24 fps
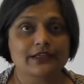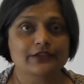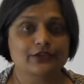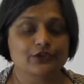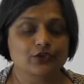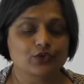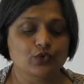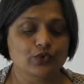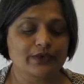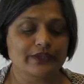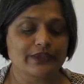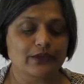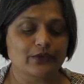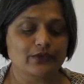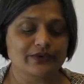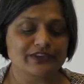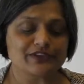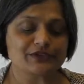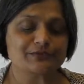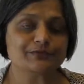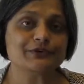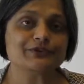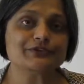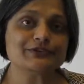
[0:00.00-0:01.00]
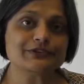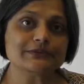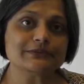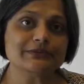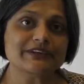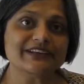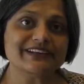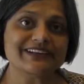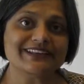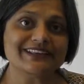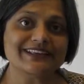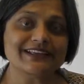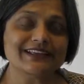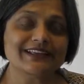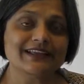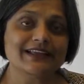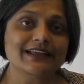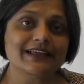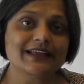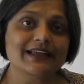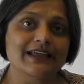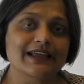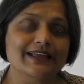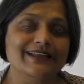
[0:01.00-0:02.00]
You give responsibility
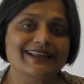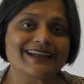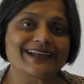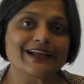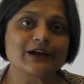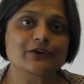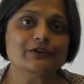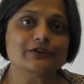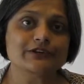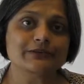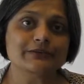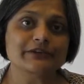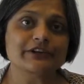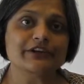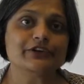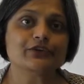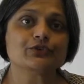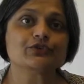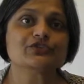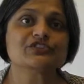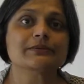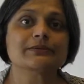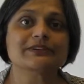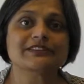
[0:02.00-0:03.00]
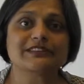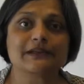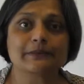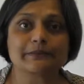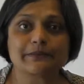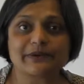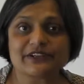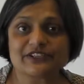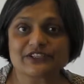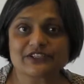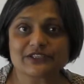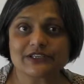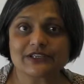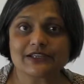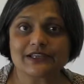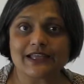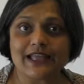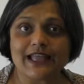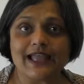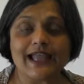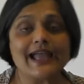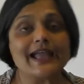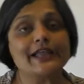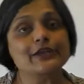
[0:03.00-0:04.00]
and accountability to some other person
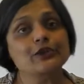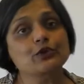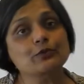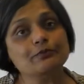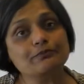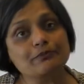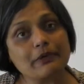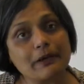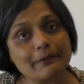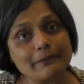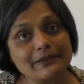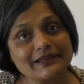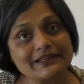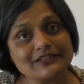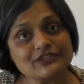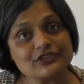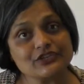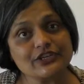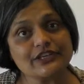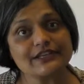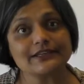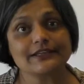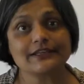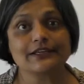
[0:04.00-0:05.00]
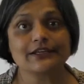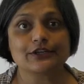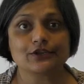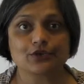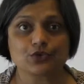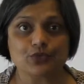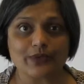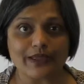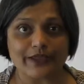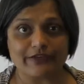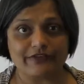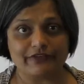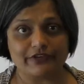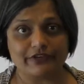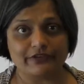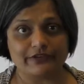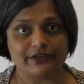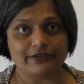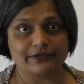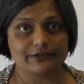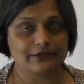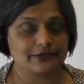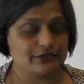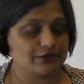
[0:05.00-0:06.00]
and you publish it to
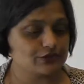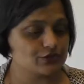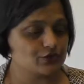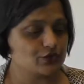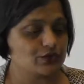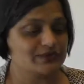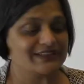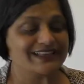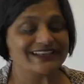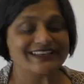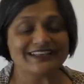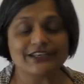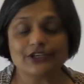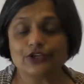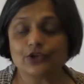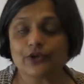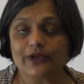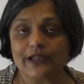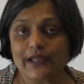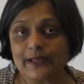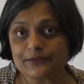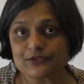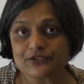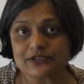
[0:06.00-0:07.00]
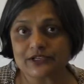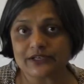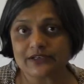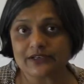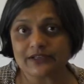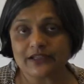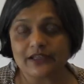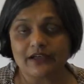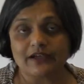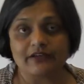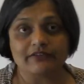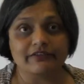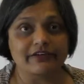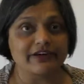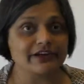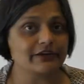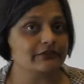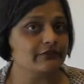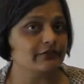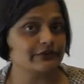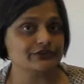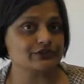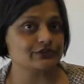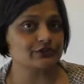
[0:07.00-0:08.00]
everyone so that in your absent,
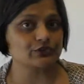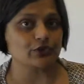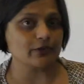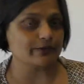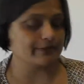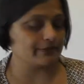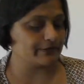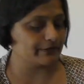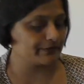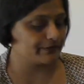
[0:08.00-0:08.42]
work won't stop.